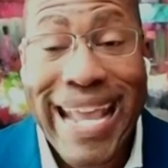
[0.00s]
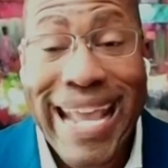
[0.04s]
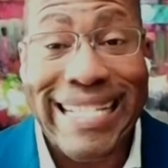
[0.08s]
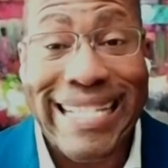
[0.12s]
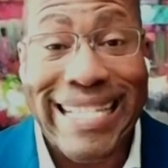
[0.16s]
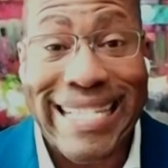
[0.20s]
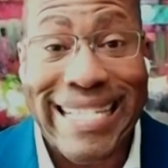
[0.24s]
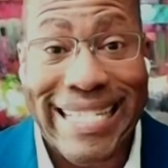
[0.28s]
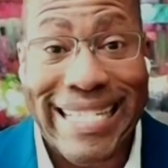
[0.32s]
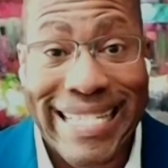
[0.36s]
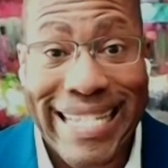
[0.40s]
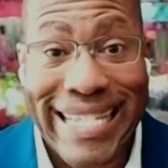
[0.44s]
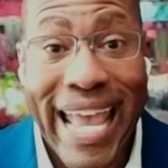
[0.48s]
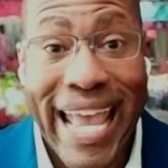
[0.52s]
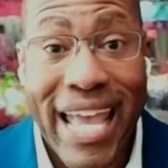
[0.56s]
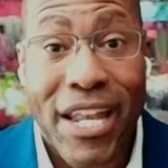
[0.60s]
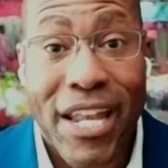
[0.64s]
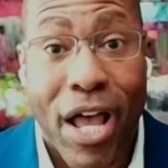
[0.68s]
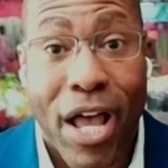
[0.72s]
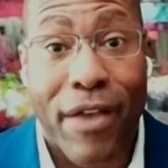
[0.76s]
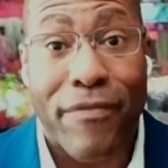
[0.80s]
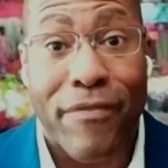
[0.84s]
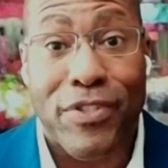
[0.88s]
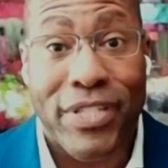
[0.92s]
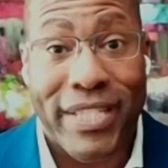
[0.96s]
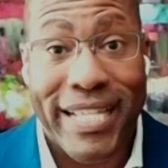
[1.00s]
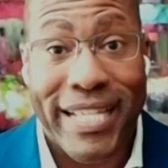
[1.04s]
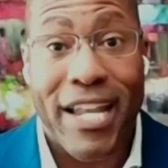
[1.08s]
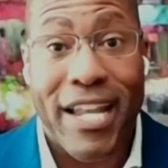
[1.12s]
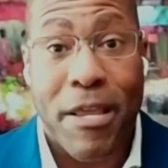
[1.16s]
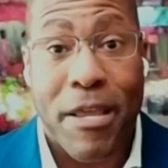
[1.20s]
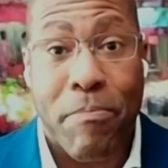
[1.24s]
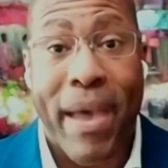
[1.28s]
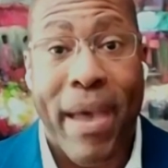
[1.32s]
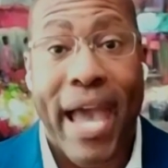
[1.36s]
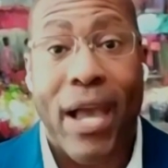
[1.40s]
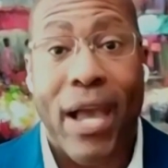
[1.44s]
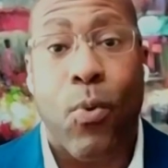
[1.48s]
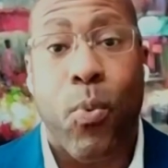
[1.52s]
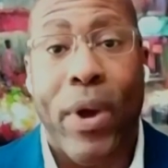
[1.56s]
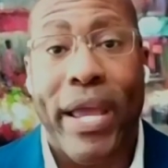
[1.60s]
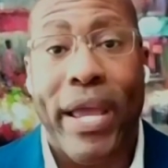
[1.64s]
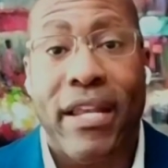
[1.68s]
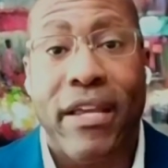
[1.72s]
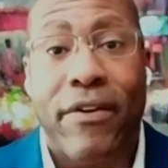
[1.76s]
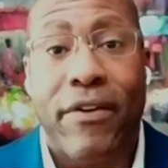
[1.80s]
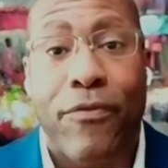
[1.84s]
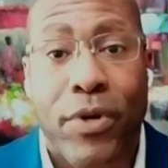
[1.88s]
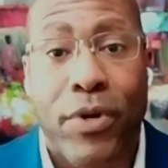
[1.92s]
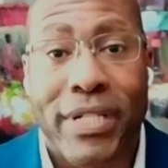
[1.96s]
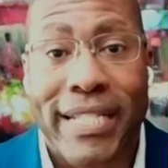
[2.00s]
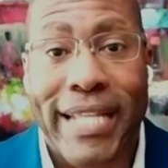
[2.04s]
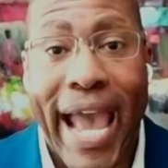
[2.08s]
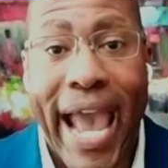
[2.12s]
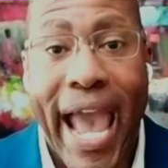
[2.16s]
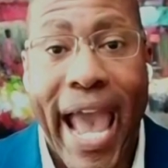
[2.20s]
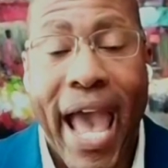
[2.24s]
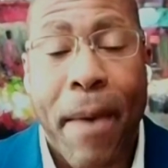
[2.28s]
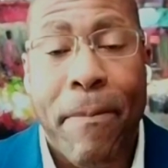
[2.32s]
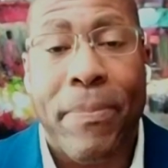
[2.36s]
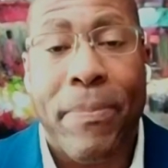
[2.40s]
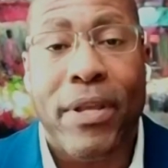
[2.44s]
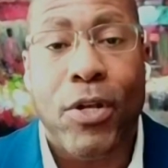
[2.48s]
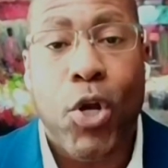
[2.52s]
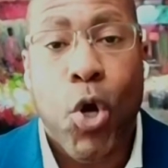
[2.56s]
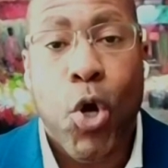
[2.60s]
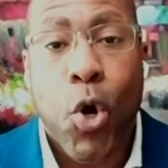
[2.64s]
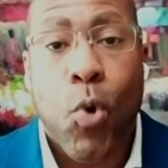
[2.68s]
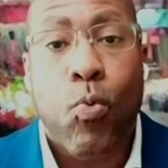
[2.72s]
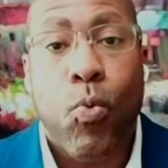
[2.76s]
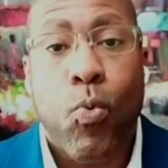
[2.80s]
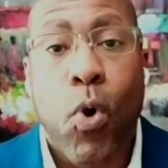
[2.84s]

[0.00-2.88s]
instead of sitting back waiting for it to happen,